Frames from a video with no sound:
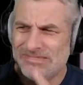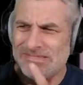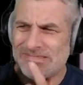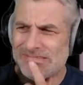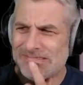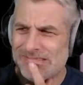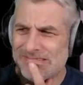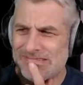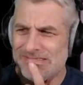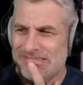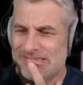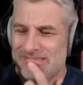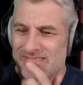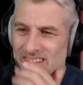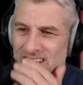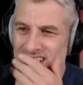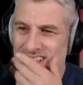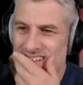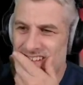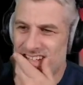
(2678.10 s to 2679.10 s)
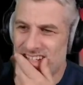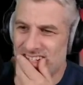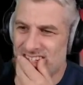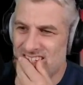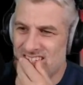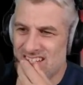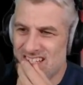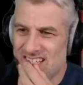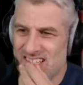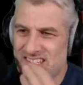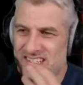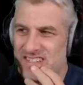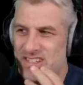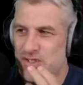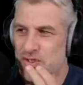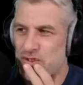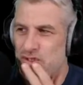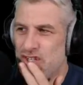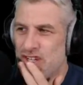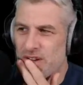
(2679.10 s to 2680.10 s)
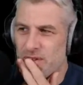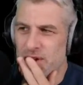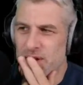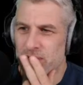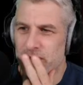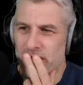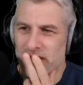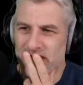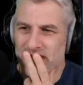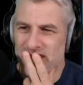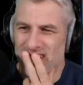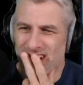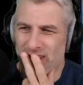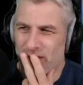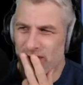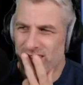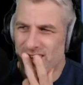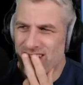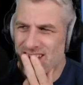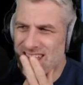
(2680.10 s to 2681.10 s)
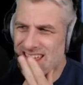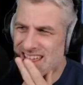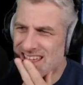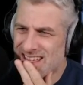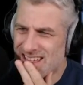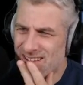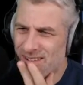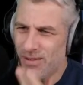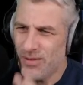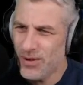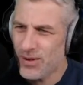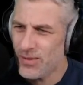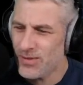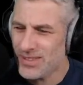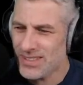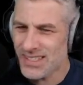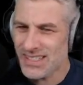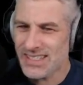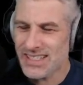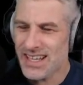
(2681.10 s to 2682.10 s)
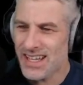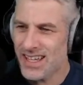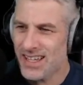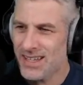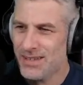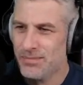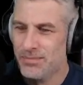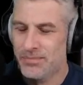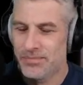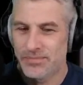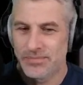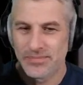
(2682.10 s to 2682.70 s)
revolutionary Gillette sensor. Jerry McJerry. What was his name?